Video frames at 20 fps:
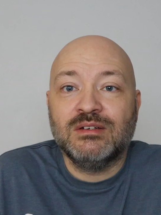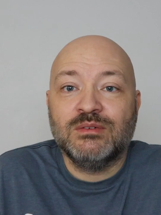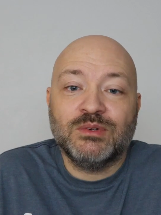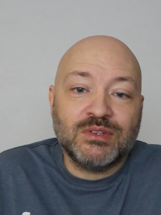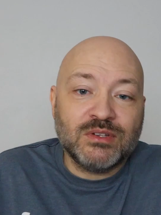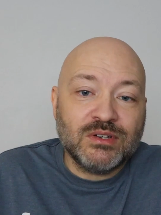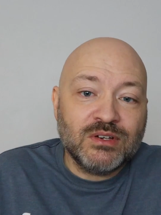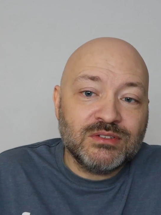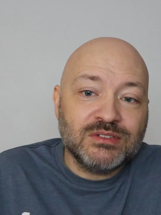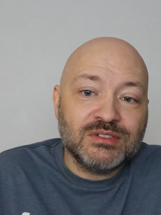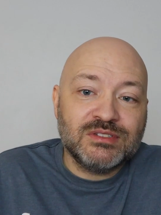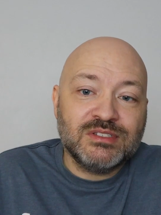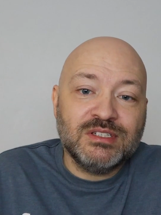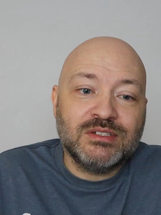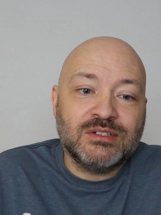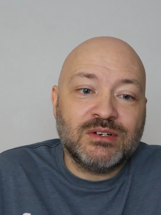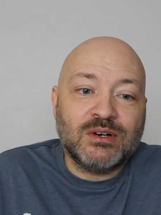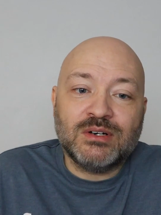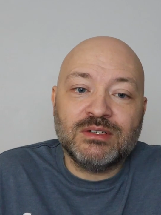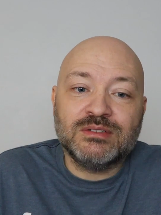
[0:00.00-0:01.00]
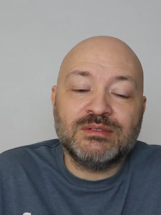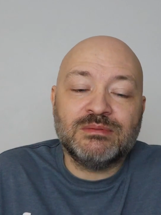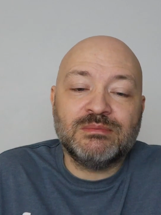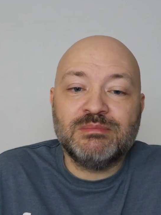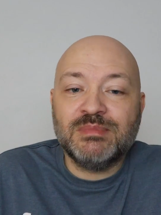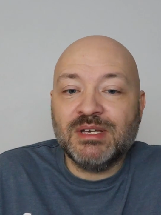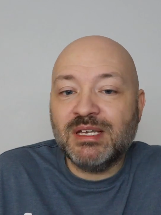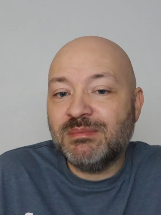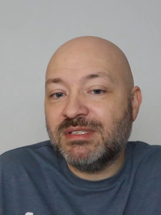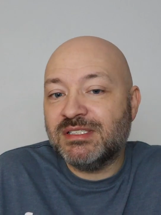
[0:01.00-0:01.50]
With others, he called
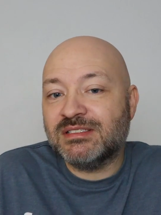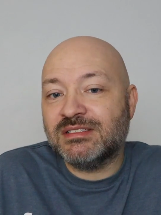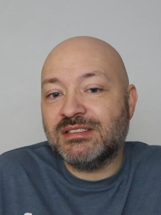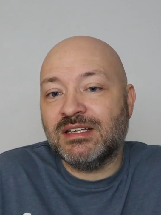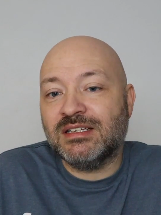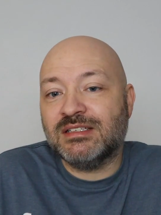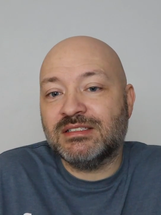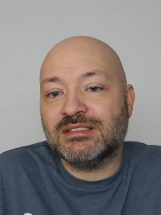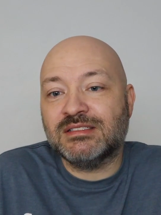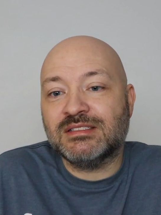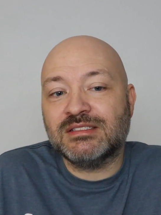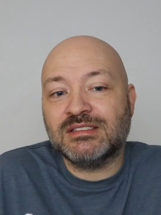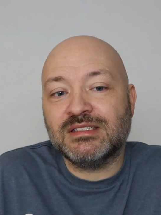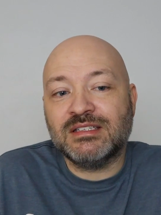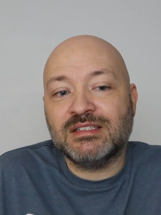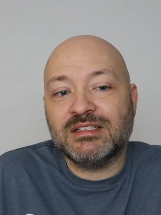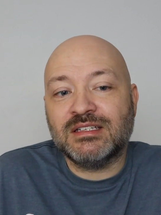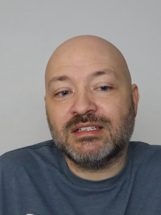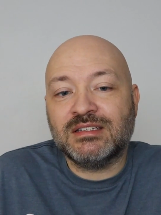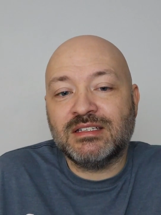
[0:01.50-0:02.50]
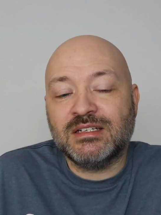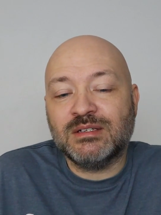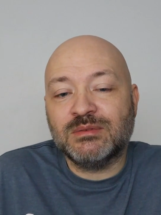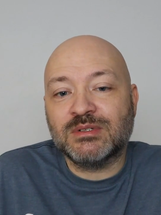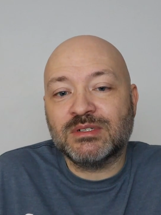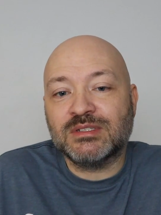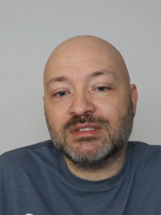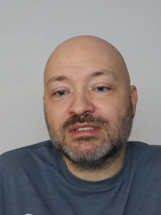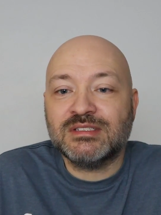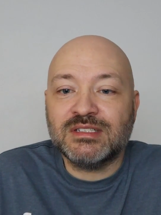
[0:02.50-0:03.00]
them baby snakes and said that they
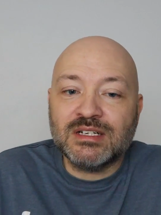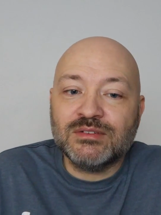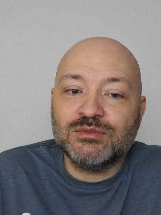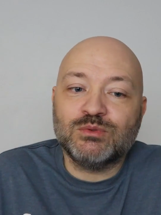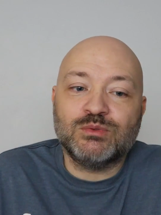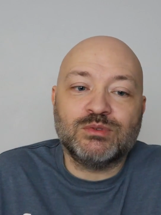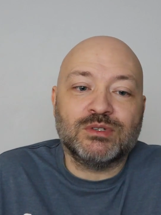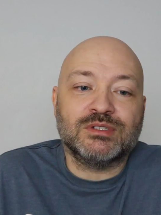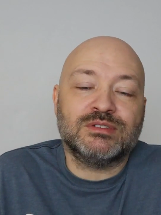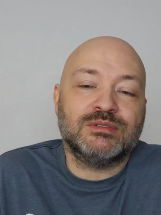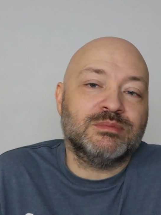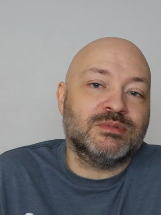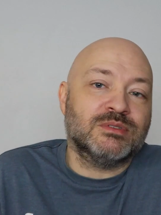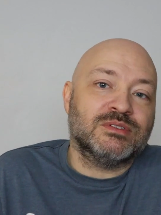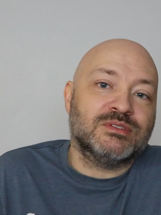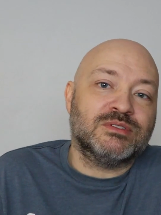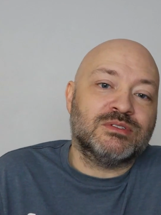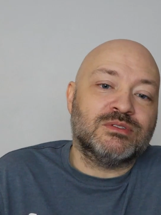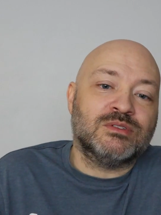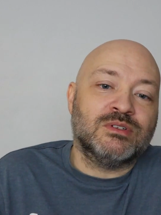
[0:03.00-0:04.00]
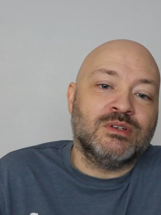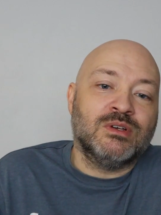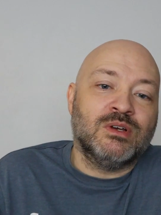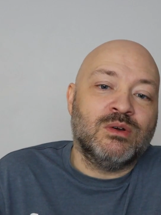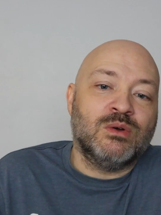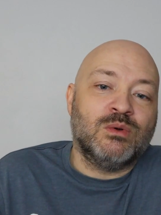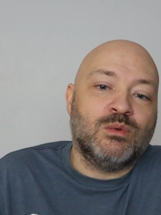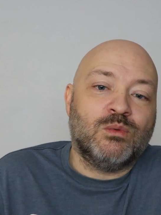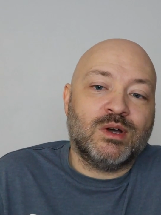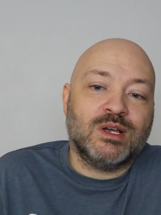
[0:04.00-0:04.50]
were devil worshippers and
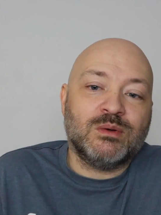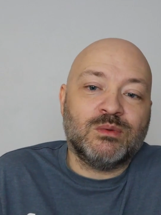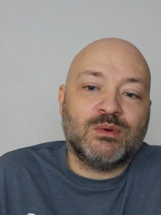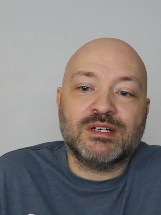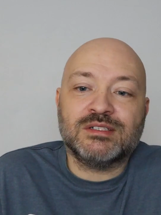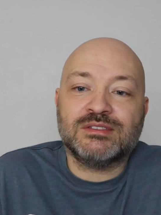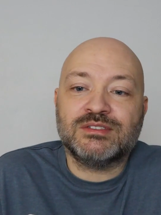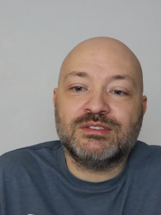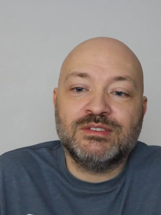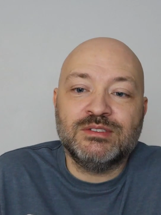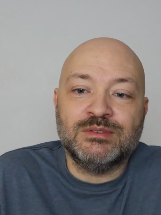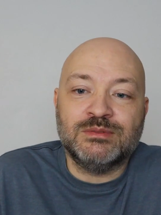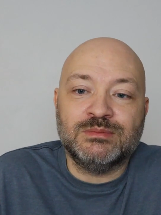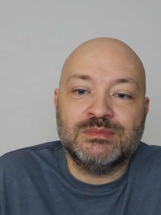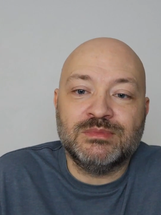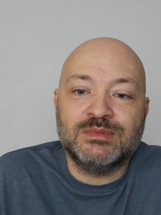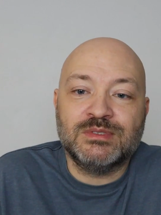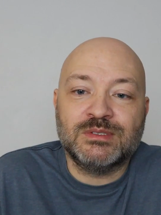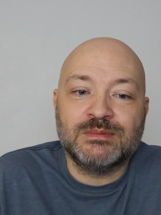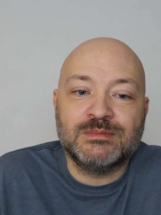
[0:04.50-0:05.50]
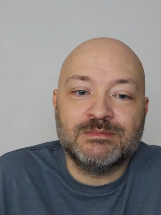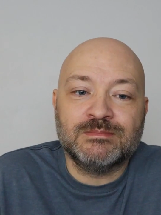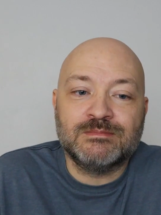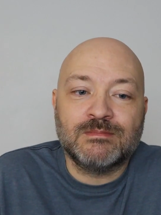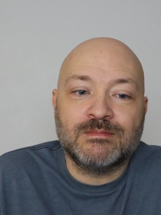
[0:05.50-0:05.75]
whitewashed tombs.